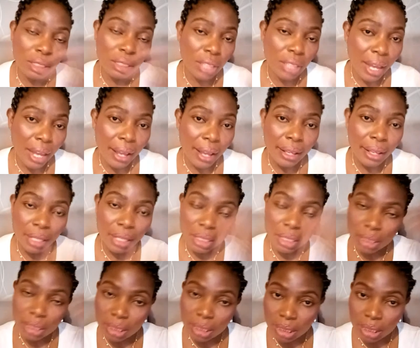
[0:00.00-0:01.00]
try
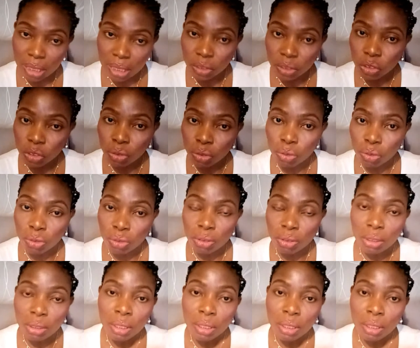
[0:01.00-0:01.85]
and send to